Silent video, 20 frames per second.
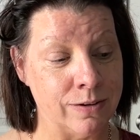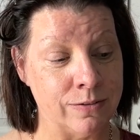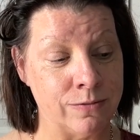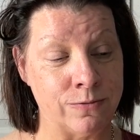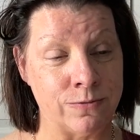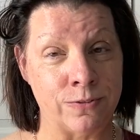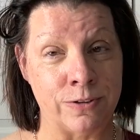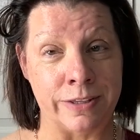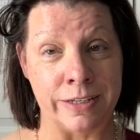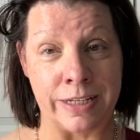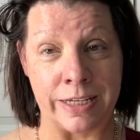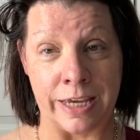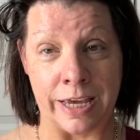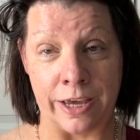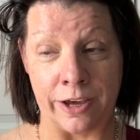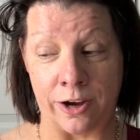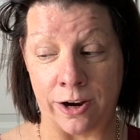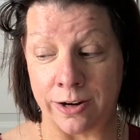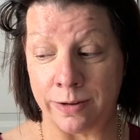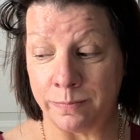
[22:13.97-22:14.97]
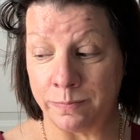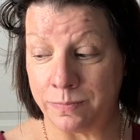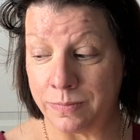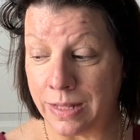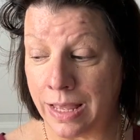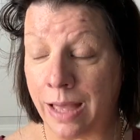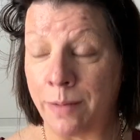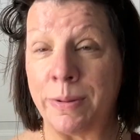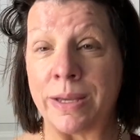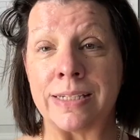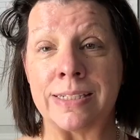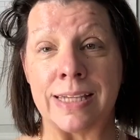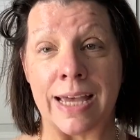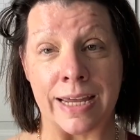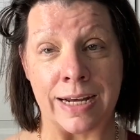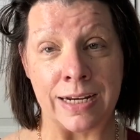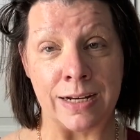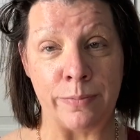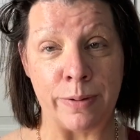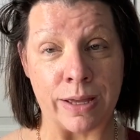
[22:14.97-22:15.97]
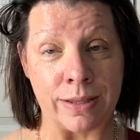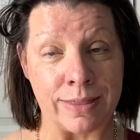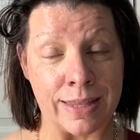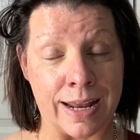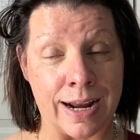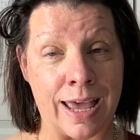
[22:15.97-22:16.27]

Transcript: for the DAR. I'm excited about that.